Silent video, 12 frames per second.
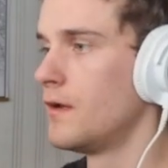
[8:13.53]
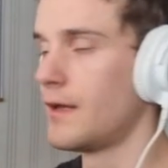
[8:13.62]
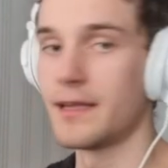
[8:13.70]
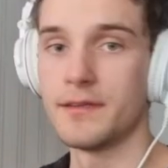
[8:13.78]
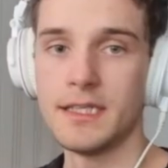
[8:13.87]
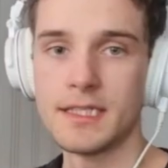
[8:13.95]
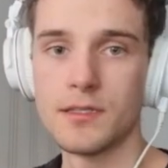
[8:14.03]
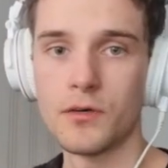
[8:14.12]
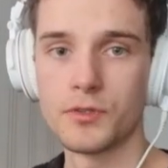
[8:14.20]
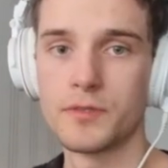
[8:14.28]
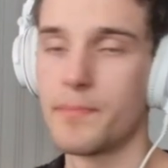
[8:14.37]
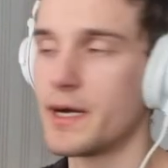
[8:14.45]
And this
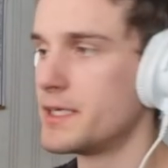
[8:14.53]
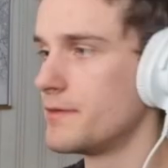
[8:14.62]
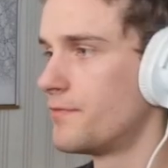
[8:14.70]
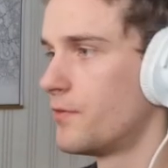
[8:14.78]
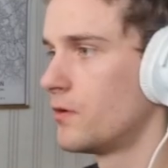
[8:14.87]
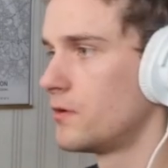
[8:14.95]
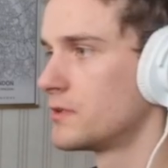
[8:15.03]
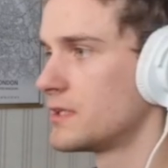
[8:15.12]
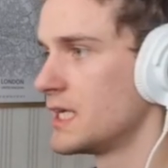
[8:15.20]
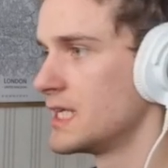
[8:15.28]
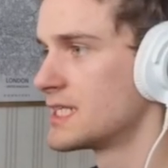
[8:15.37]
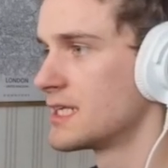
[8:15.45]
note by default
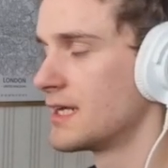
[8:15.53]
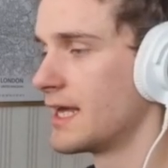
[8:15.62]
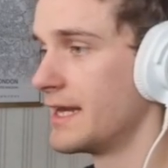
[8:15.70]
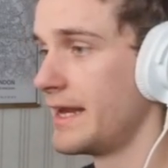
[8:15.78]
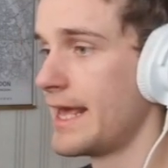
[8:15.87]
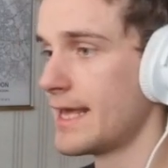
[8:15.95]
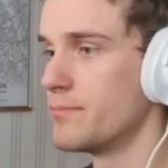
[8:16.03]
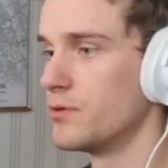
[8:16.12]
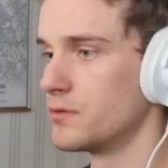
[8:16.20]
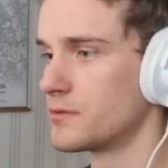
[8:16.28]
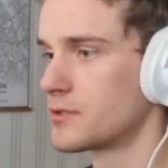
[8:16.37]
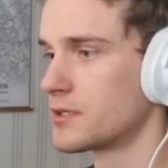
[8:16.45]
is
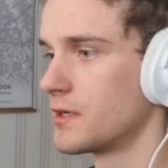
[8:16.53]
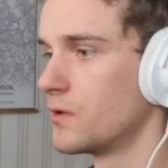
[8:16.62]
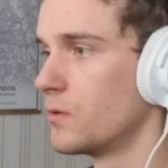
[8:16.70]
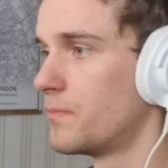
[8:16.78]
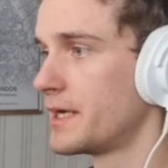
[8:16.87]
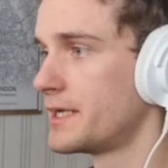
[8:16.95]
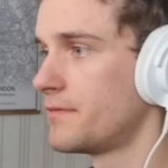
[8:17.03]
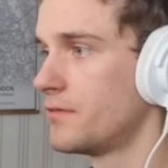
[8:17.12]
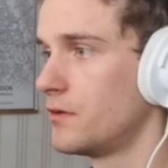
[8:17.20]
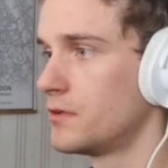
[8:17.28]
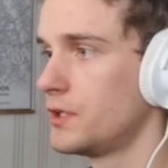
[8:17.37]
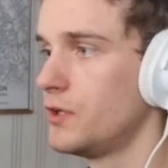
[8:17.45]
enabled. So by
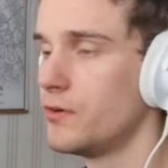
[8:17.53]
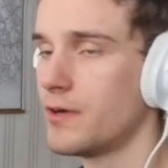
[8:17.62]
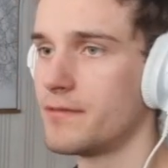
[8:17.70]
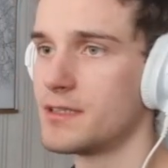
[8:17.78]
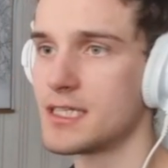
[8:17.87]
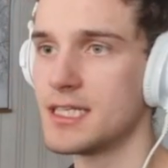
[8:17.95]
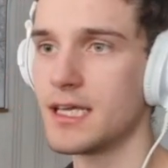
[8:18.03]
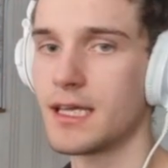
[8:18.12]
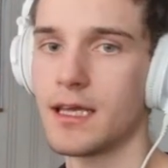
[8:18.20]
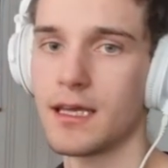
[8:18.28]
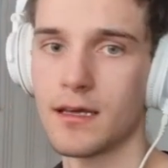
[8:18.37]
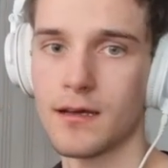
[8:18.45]
default, you have the
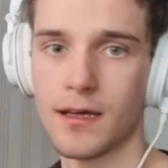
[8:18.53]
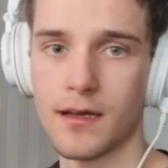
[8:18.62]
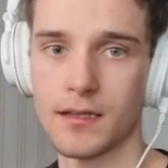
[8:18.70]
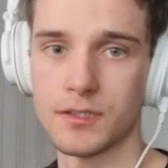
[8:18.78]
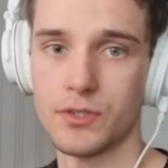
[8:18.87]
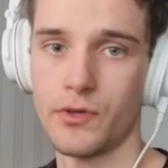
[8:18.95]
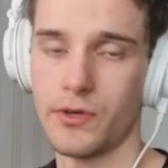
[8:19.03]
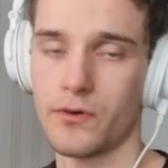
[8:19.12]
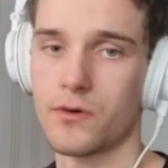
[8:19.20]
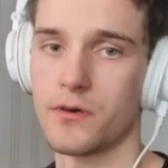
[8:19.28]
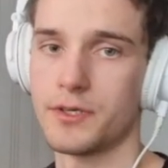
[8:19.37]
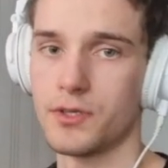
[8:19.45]
syncing to
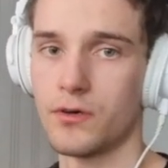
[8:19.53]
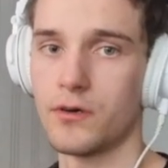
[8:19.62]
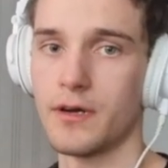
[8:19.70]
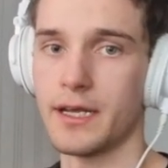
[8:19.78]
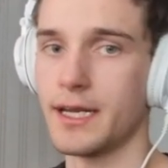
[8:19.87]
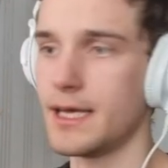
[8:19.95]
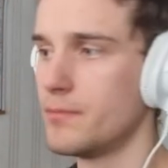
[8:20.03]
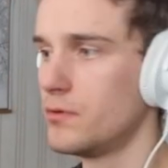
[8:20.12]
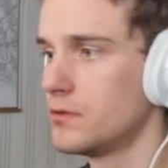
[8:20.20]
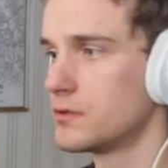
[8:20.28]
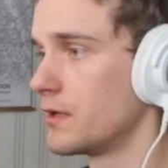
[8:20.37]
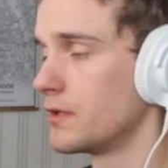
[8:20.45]
your DAW
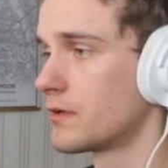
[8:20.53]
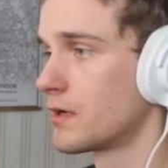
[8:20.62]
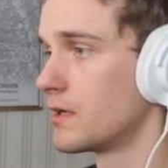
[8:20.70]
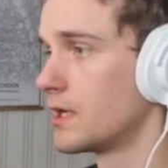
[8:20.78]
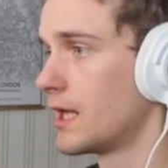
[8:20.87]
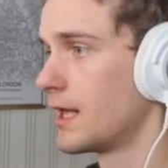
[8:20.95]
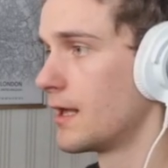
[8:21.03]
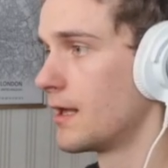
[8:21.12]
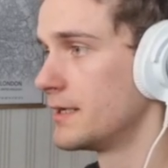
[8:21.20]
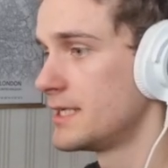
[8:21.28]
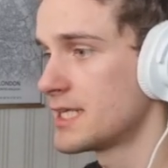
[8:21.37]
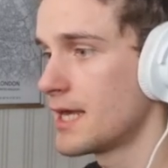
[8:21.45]
enabled. You can
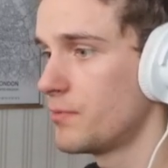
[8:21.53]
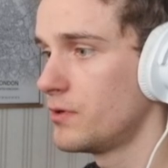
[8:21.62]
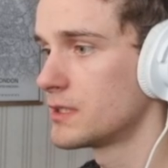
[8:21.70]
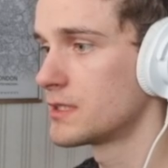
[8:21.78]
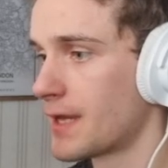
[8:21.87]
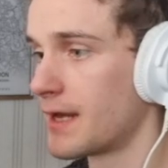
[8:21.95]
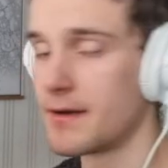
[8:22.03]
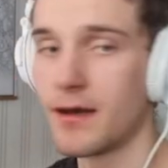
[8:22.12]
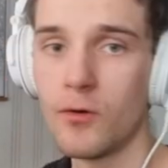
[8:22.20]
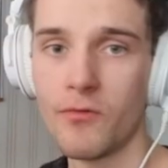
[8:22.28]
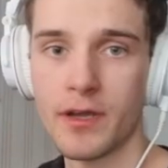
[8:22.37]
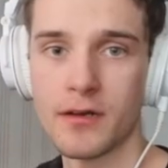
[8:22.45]
disable it. And
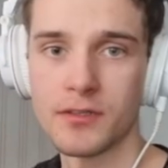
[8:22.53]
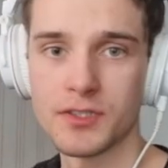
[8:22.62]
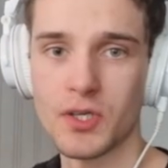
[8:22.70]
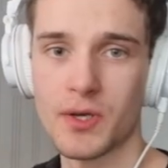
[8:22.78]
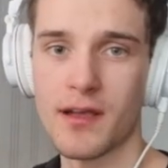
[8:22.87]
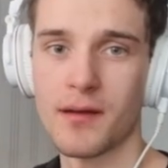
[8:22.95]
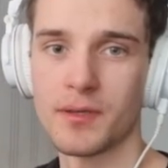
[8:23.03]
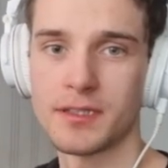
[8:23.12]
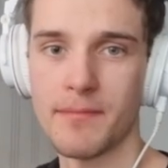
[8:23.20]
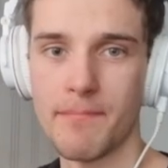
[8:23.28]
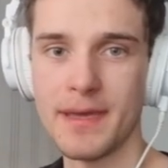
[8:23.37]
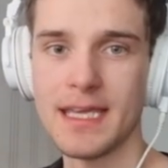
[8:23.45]
now we are not talking about
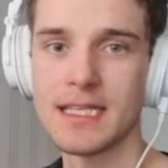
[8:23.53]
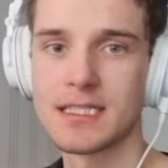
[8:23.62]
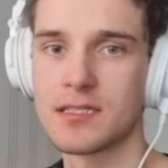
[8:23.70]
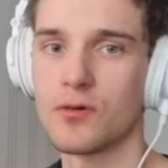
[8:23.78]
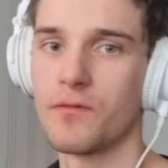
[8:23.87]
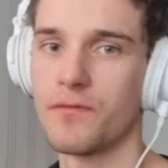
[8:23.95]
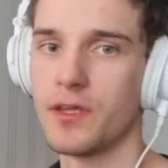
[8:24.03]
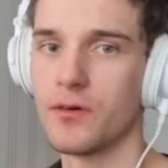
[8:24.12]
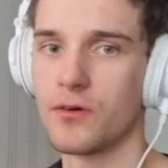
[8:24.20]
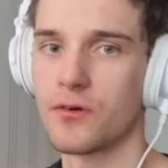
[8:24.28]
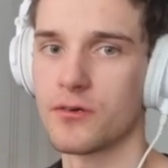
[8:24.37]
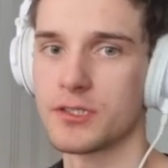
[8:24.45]
the beats of
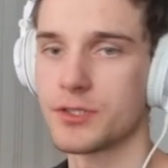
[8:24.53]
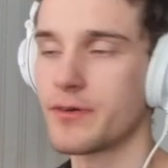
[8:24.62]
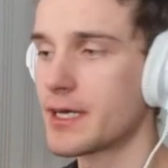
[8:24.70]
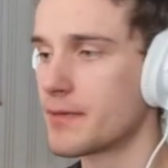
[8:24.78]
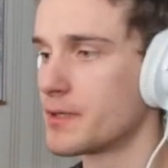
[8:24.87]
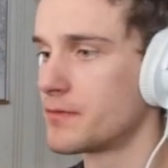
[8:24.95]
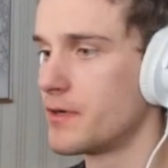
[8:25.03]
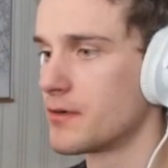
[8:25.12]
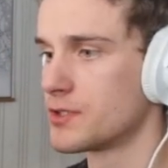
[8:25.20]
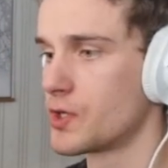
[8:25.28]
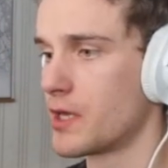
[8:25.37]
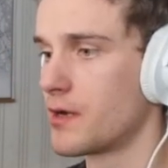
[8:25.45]
your track, but we are
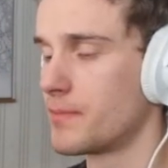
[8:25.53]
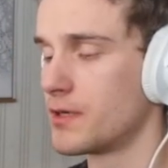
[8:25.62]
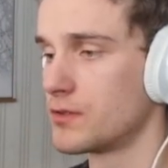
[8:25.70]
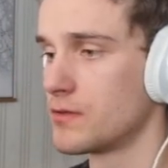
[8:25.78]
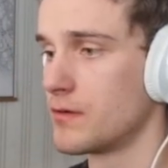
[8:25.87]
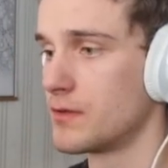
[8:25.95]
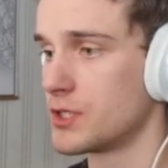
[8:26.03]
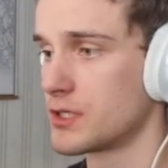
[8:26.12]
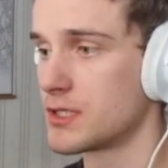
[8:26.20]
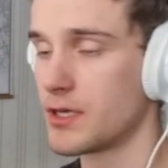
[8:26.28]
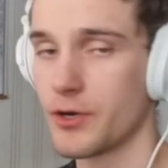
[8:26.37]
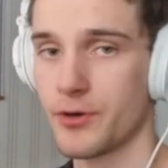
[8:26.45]
talking about
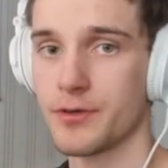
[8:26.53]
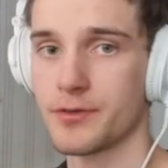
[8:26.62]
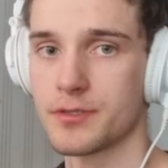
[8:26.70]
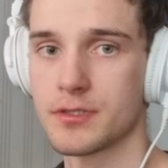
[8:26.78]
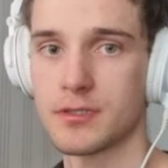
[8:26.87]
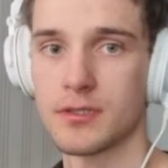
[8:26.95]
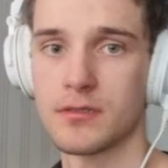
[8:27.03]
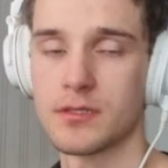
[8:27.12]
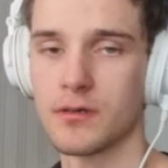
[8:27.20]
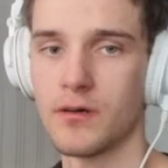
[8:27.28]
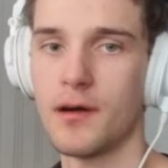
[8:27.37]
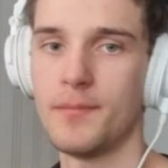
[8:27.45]
just hertz.
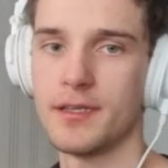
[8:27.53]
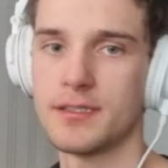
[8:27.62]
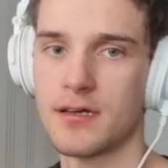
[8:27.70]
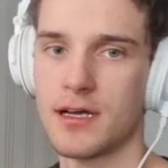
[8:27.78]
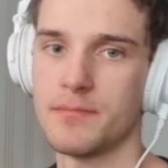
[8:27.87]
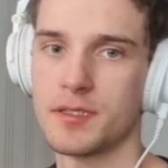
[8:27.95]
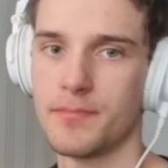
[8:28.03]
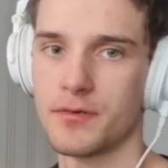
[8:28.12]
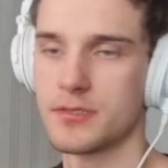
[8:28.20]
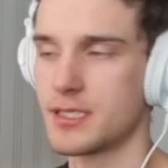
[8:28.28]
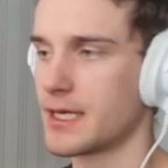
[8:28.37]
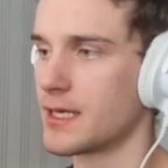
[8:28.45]
So how many times
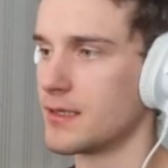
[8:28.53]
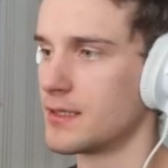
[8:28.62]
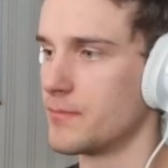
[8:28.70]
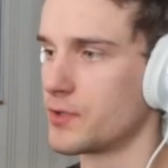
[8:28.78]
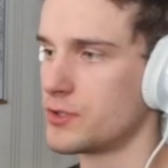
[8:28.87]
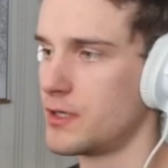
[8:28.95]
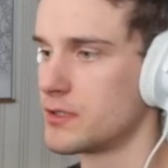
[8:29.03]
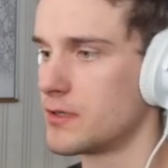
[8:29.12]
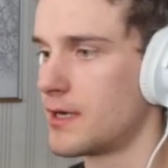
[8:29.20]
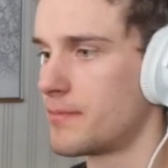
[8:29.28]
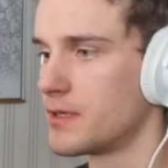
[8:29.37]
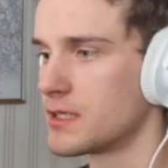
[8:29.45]
per second the modulation
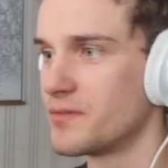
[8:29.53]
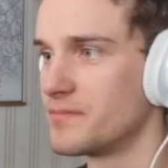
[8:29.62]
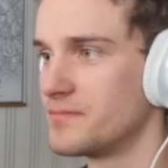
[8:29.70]
happens.